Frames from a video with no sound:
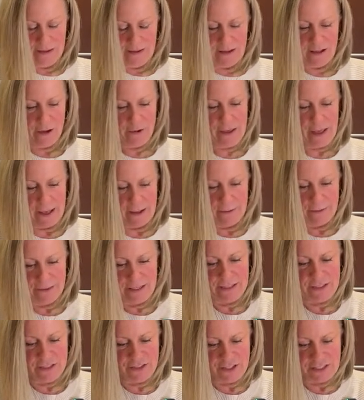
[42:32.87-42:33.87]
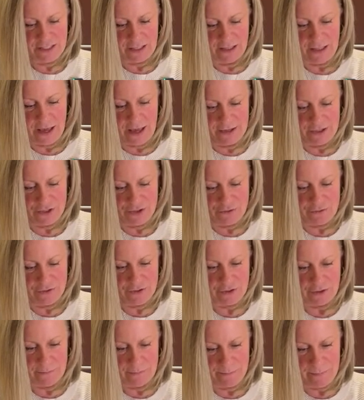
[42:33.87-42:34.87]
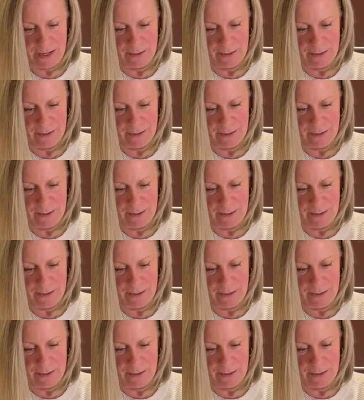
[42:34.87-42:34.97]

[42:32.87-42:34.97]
Okay, this is just a lot of streusel.